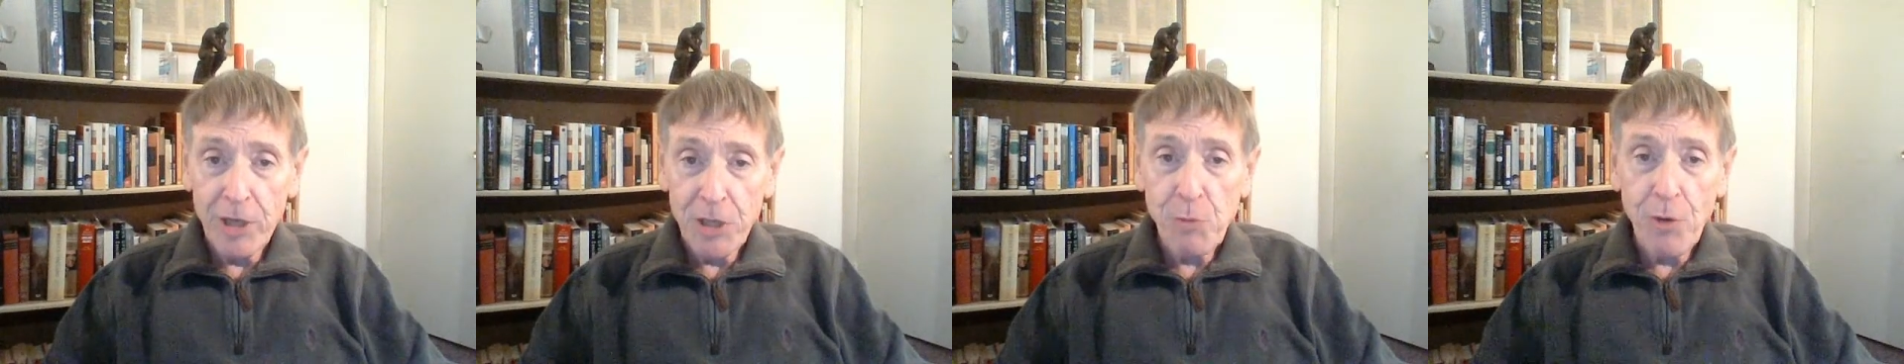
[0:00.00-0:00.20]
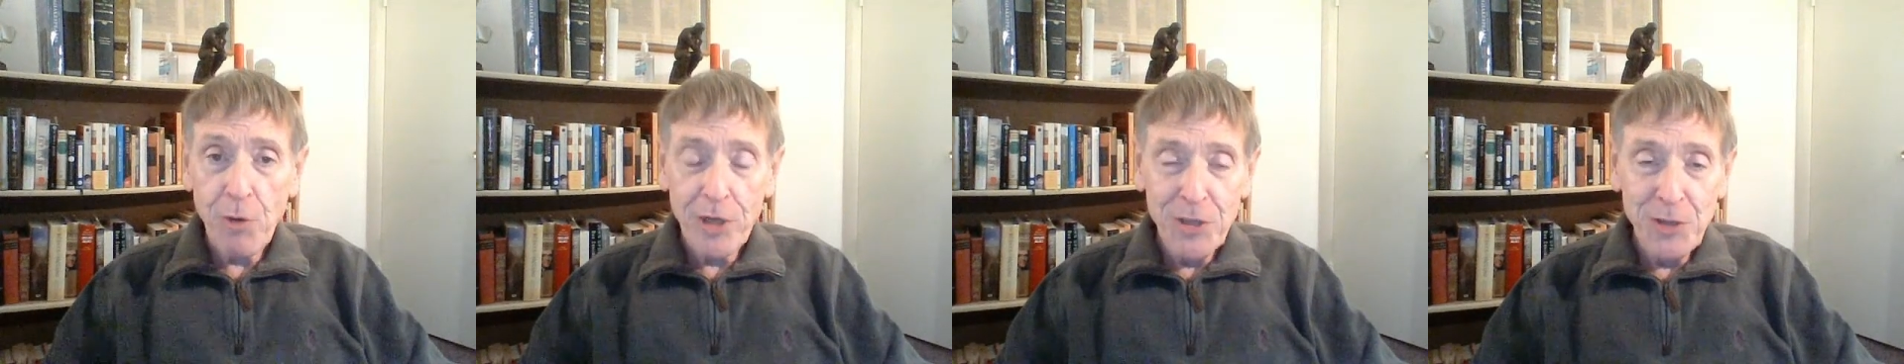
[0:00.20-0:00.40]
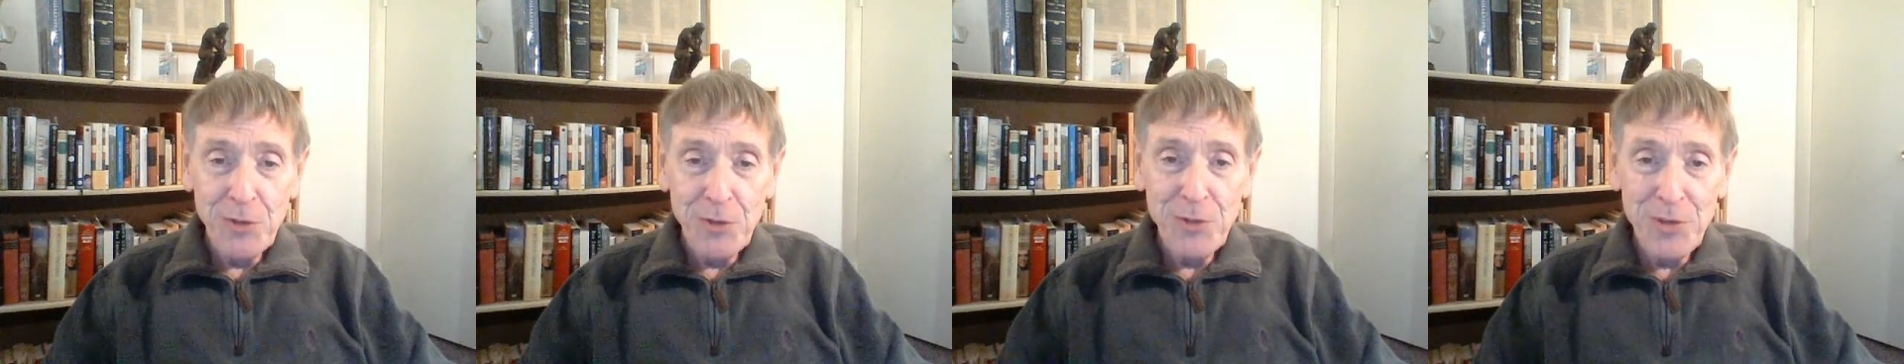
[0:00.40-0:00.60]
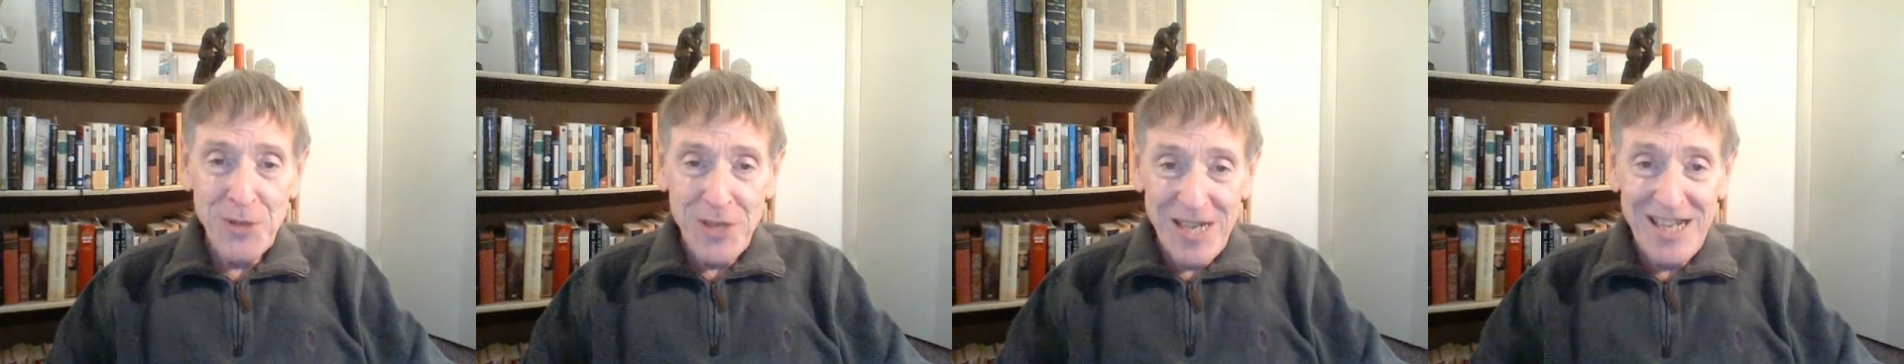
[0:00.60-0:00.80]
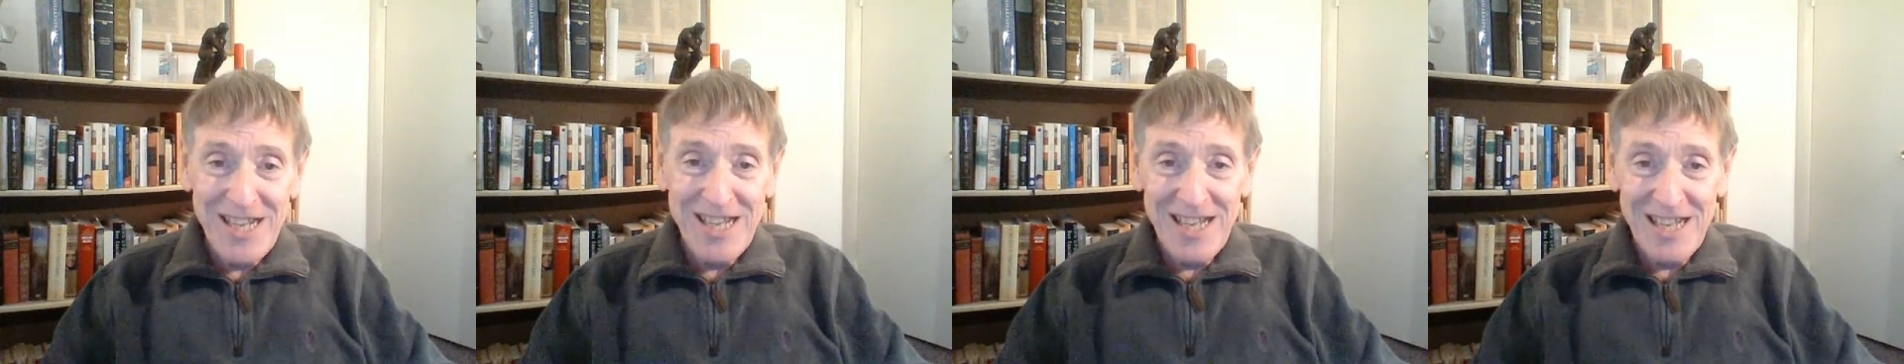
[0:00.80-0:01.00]
It's what you
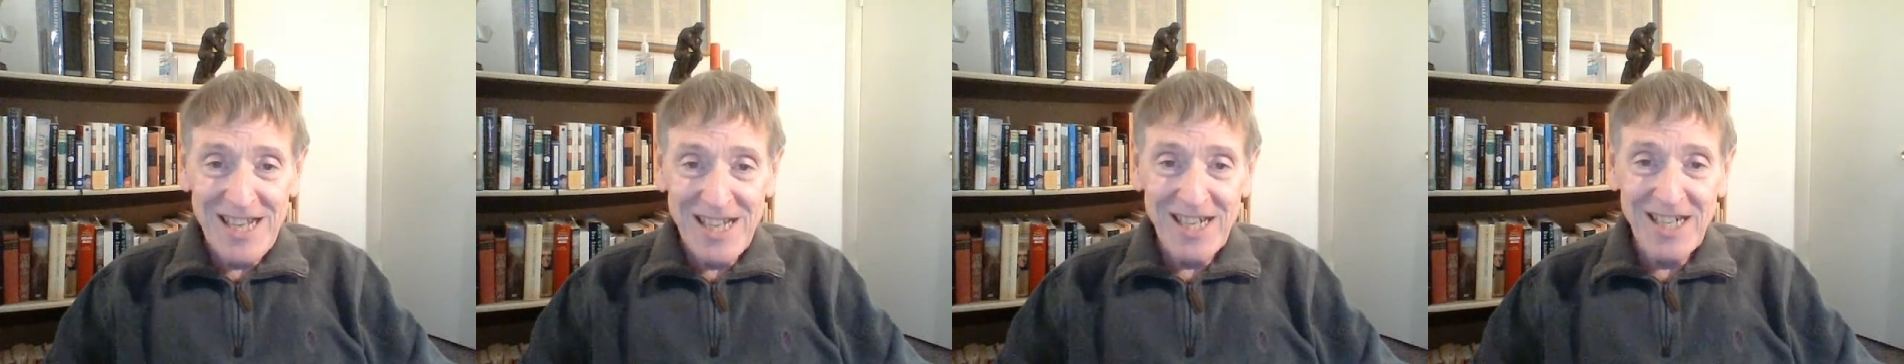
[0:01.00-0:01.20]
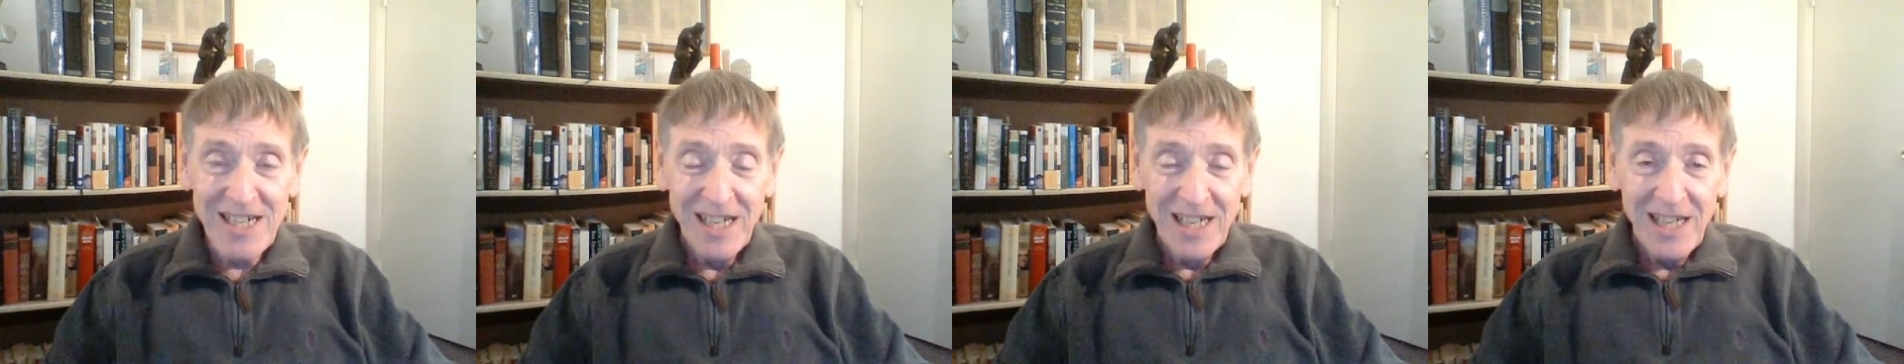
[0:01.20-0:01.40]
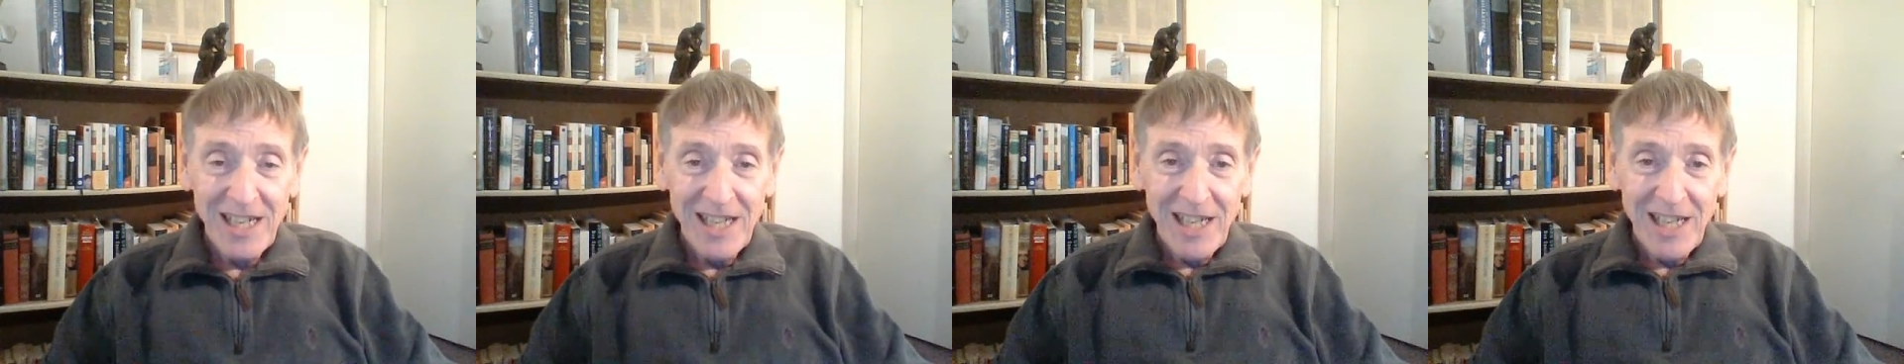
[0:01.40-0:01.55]
need